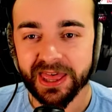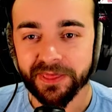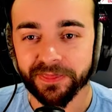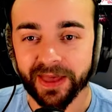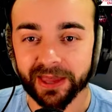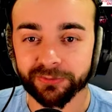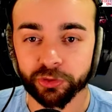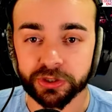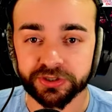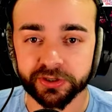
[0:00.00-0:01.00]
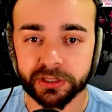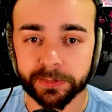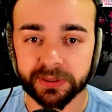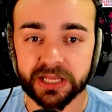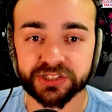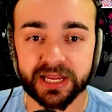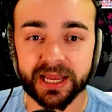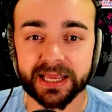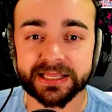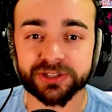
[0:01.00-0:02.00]
that really took it up a notch.
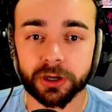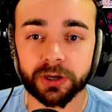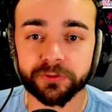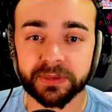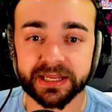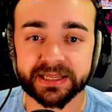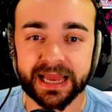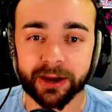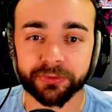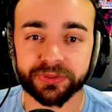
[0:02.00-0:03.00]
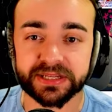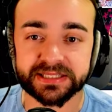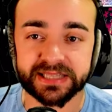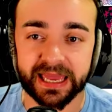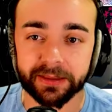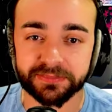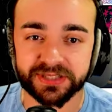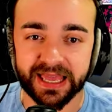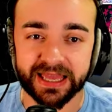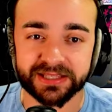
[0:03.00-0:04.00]
It's hard for me to count these games
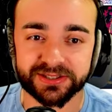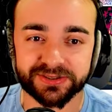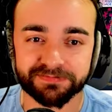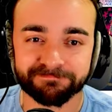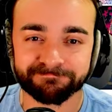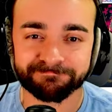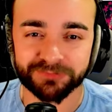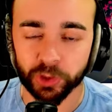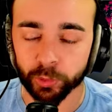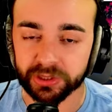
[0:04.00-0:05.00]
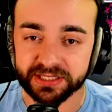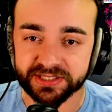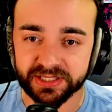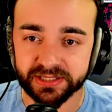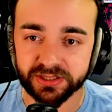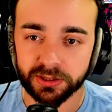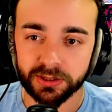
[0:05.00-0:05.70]
as new releases.